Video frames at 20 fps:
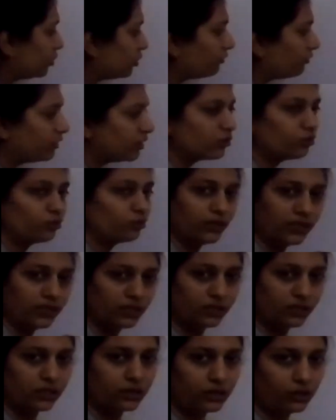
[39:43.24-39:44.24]
Most of the
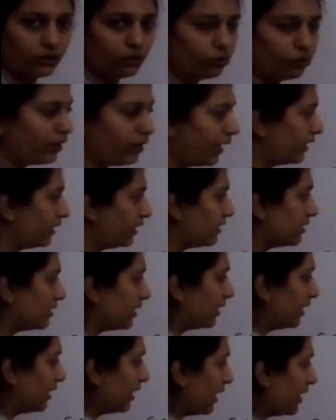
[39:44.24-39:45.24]
students do like
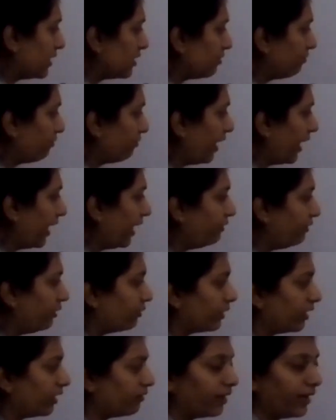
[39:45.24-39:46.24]
this. In case
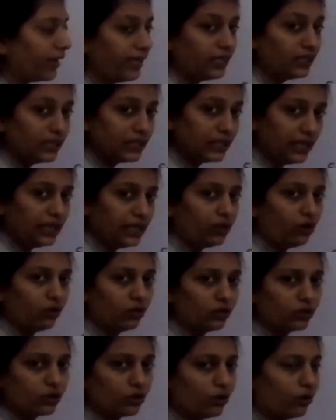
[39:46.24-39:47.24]
5, you can write 3
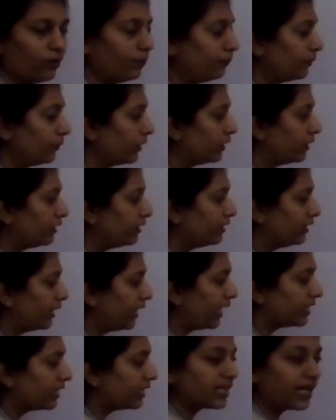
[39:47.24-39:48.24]
also.
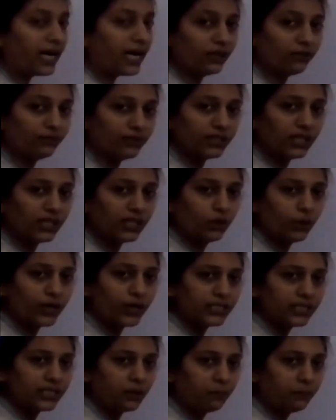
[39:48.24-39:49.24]
They start with the
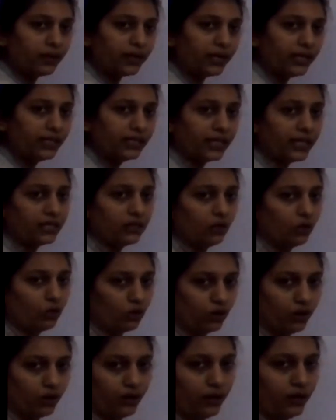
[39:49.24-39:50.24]
lowest number and then
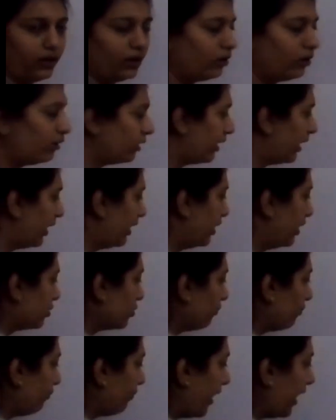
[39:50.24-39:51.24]
go. Okay.
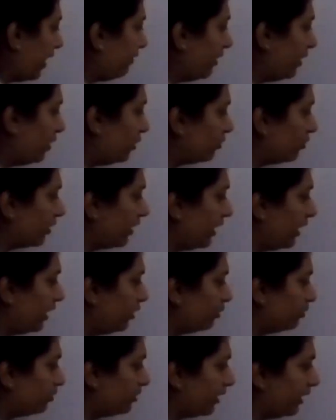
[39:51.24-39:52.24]
So 5 into 3
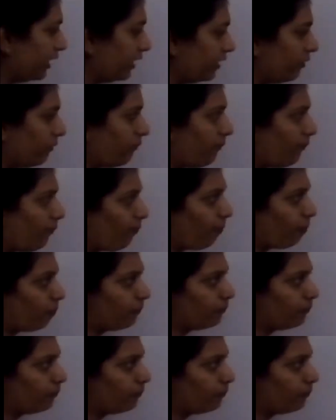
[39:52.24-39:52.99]
into 3.